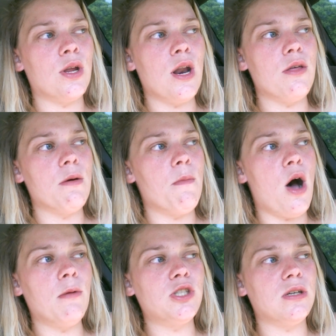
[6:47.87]
you know, the
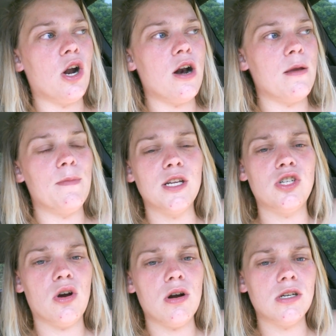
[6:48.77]
mom should already been
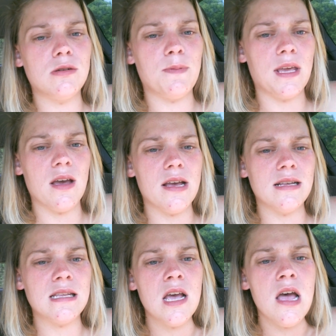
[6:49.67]
charged
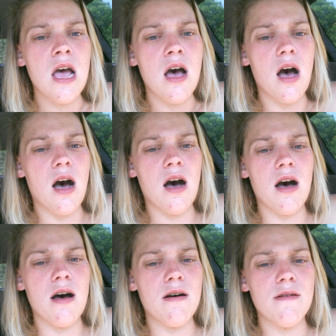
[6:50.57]
because
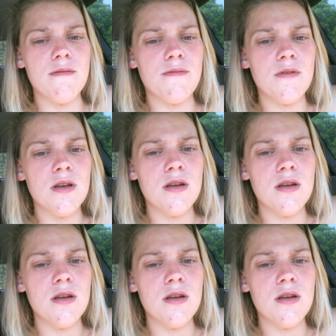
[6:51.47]
of,